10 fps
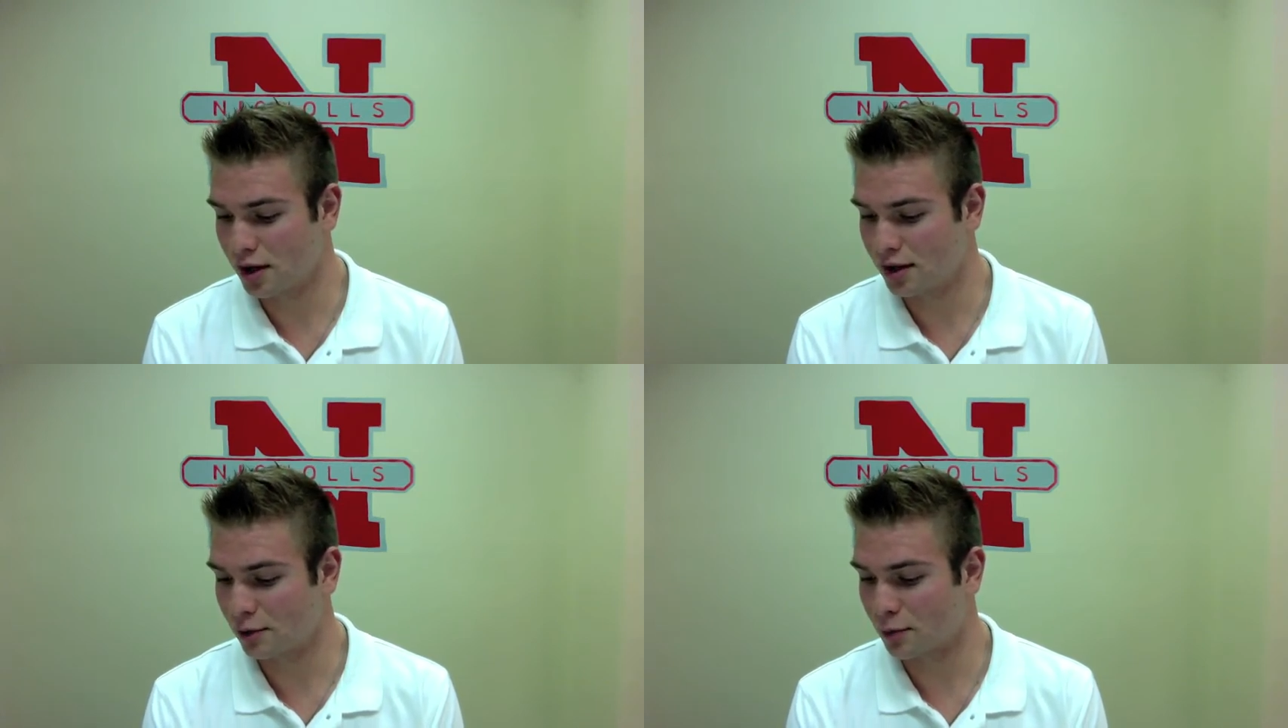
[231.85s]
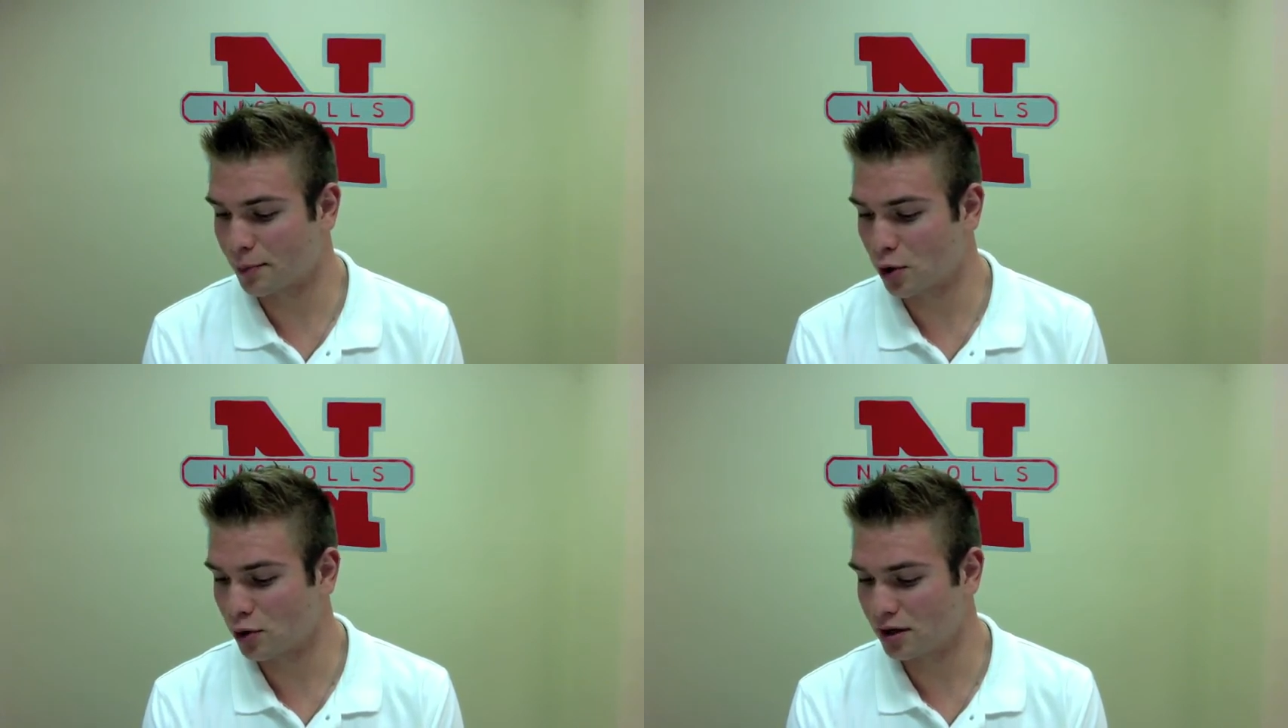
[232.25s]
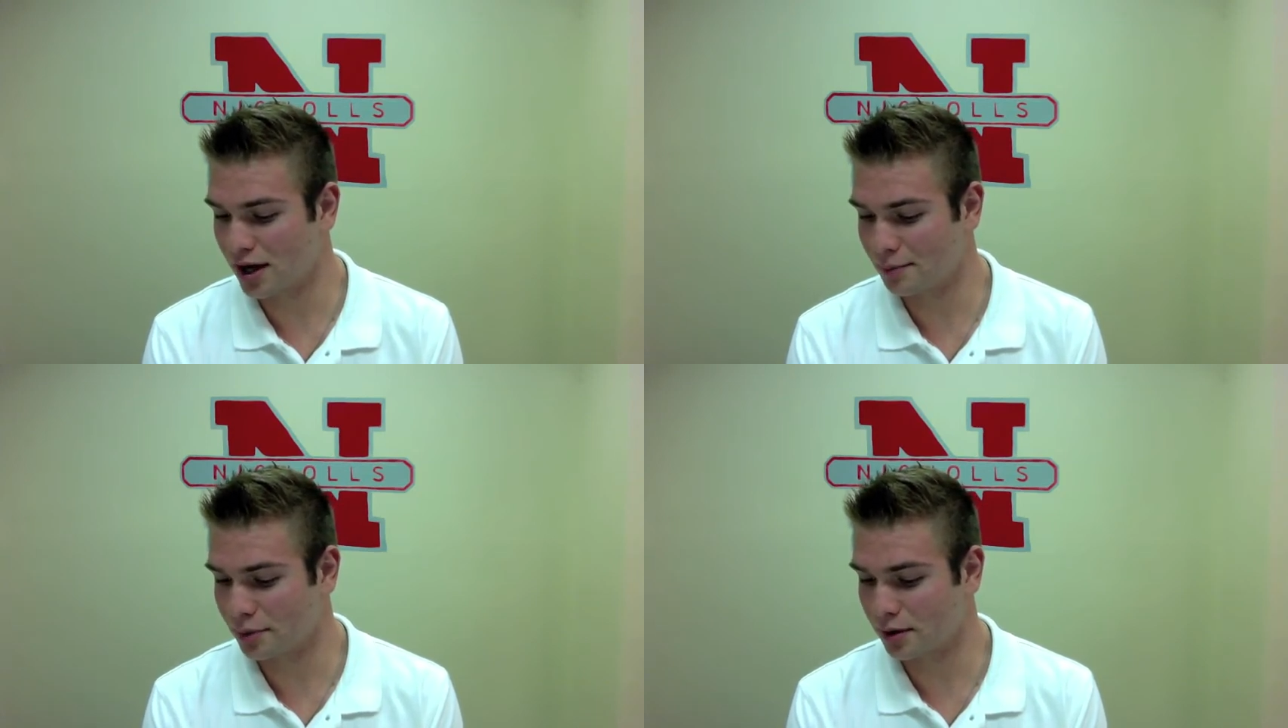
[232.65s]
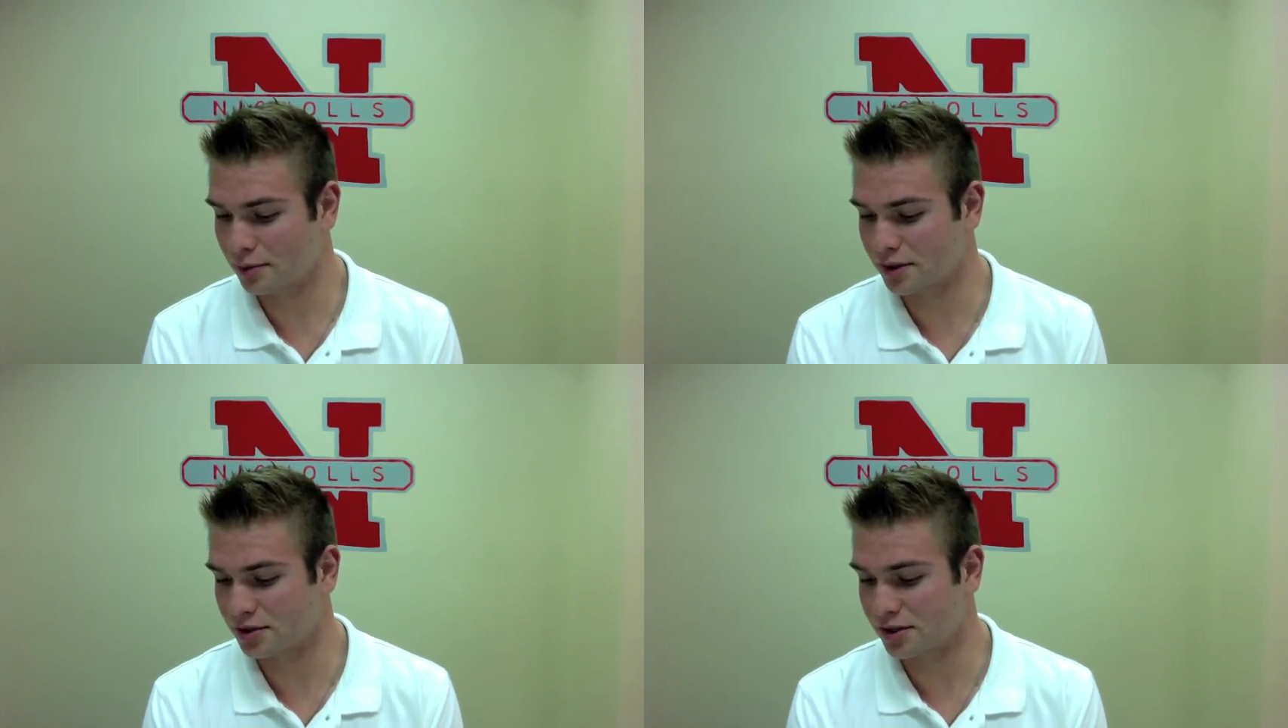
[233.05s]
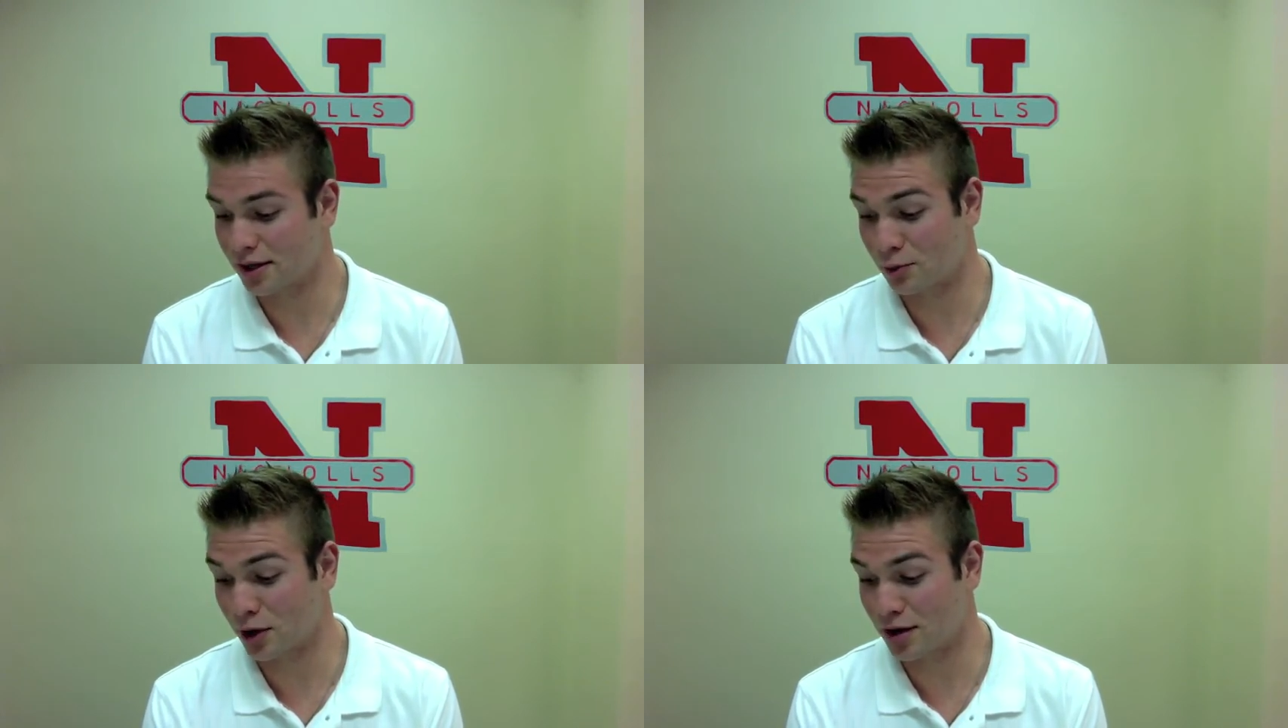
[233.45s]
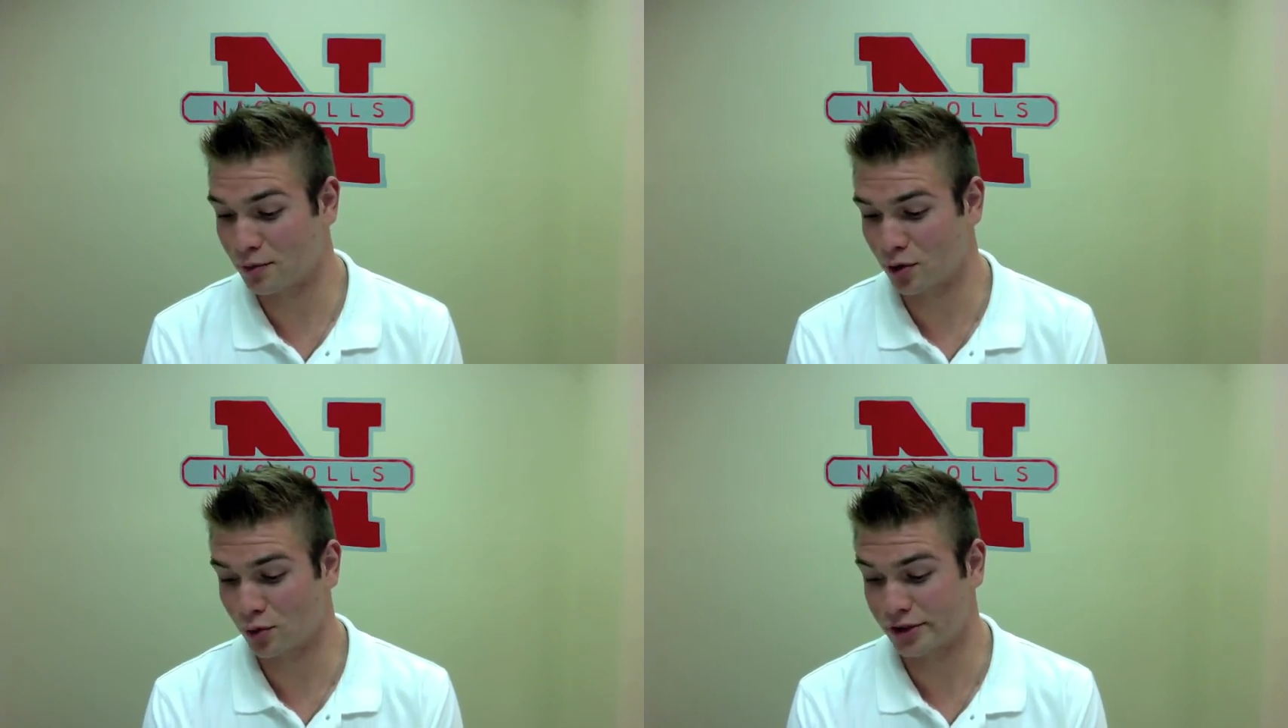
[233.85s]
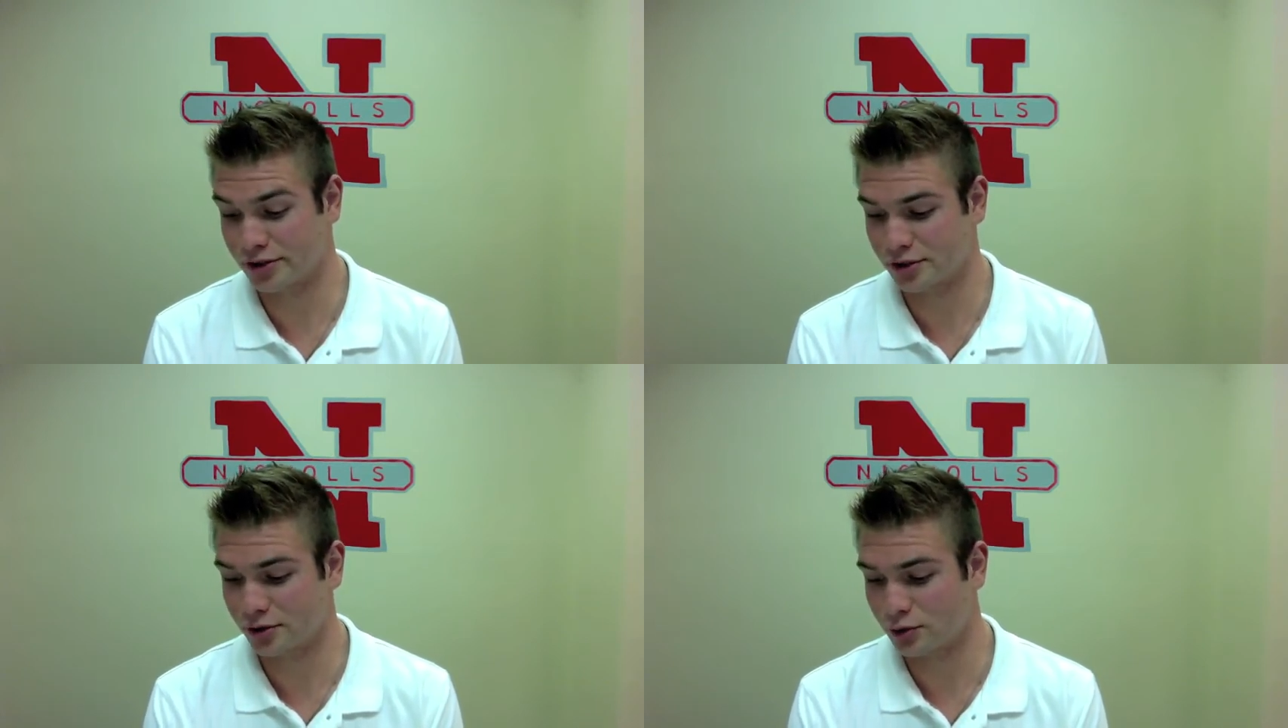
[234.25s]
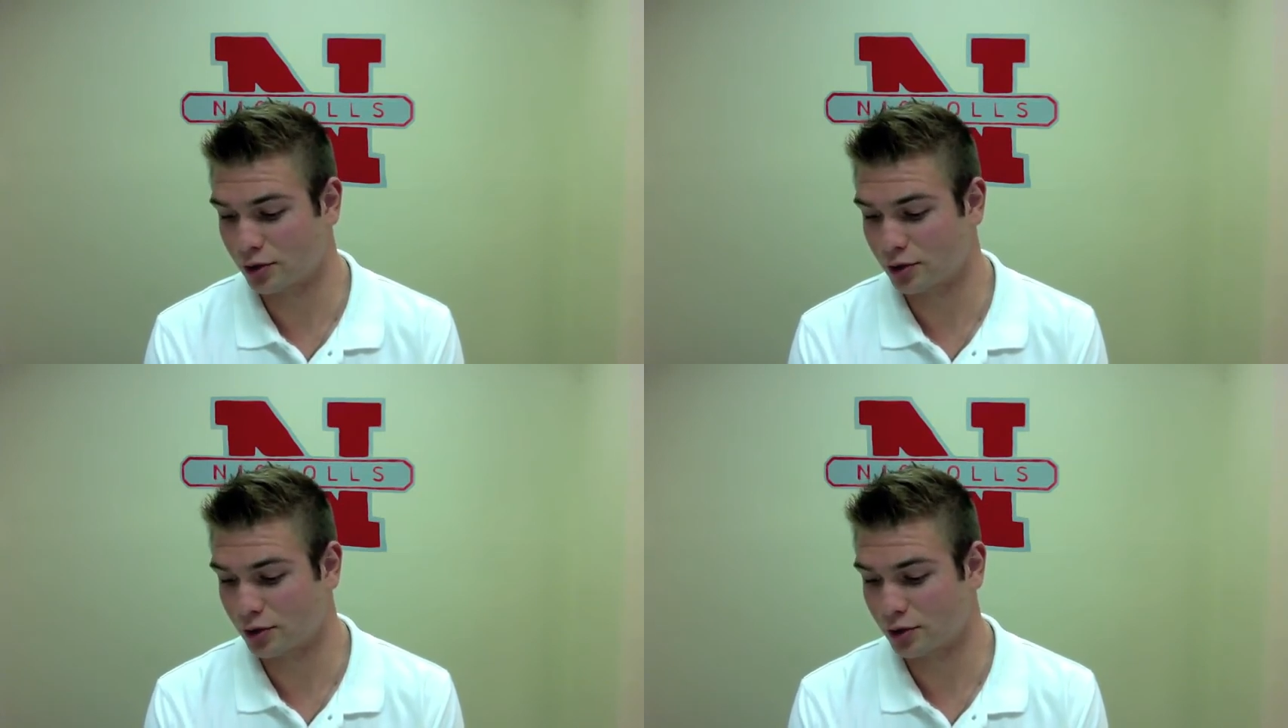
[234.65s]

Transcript: There were polka dot pumpkins and rainbow ones too.